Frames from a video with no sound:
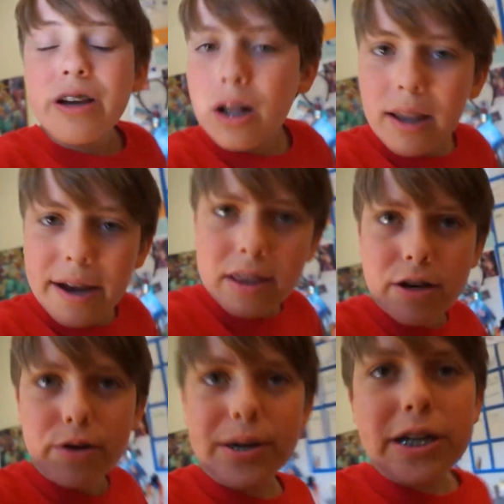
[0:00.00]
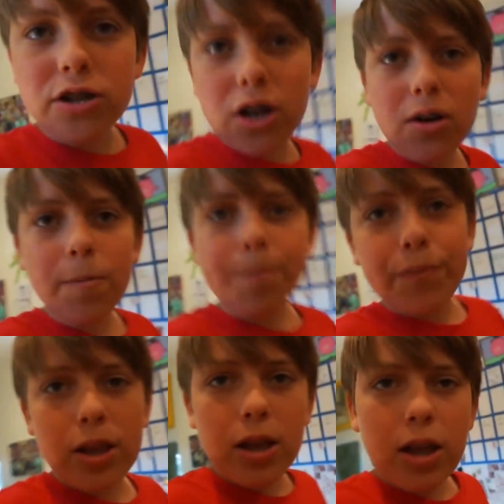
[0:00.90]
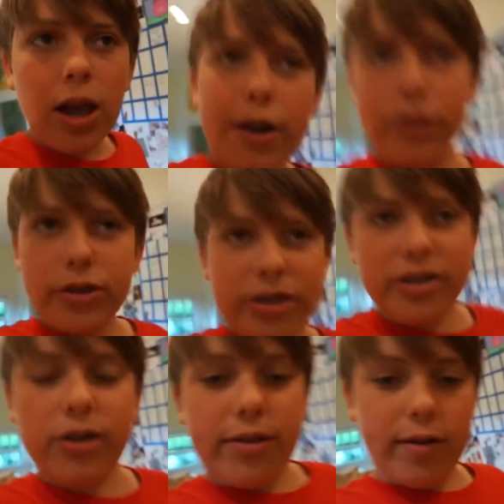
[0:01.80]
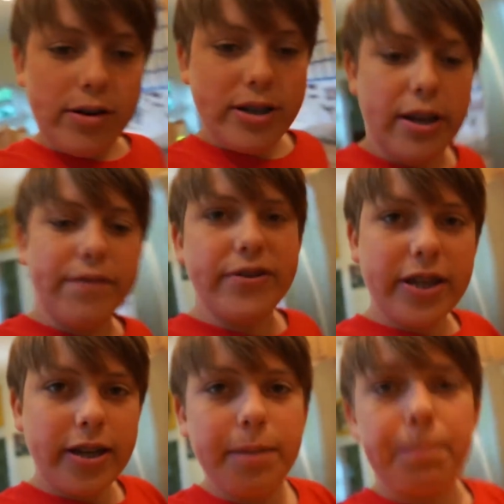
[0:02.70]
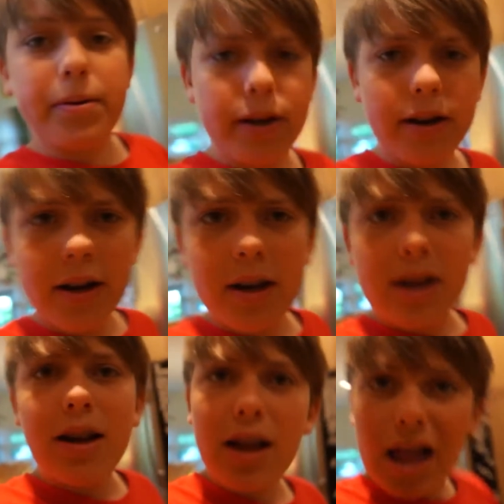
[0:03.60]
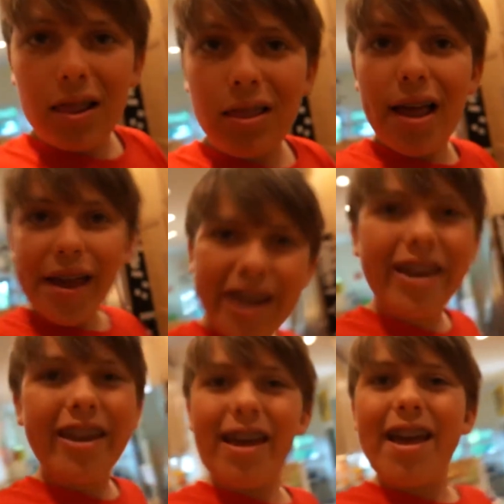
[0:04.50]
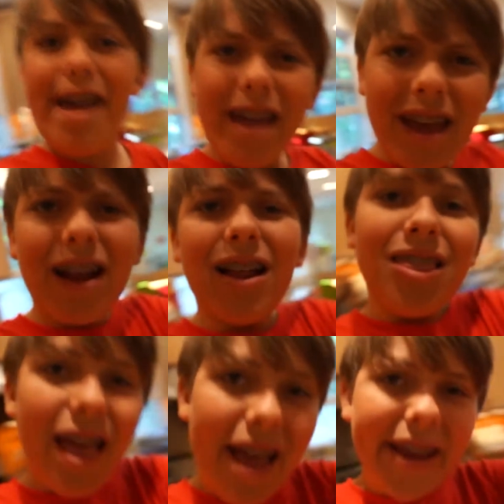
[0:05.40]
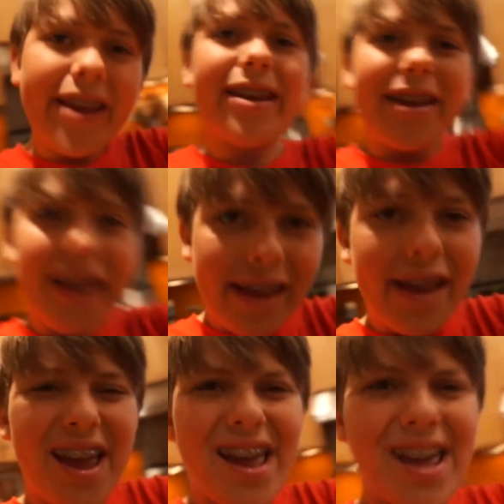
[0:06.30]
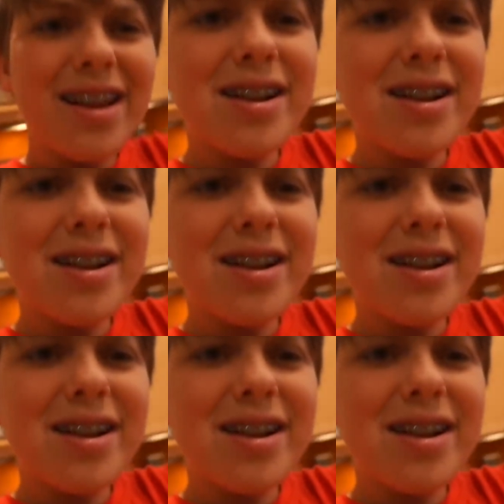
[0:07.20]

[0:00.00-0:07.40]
Y'all like the new intro? I this is your third day you've seen it, but I like it. I like it.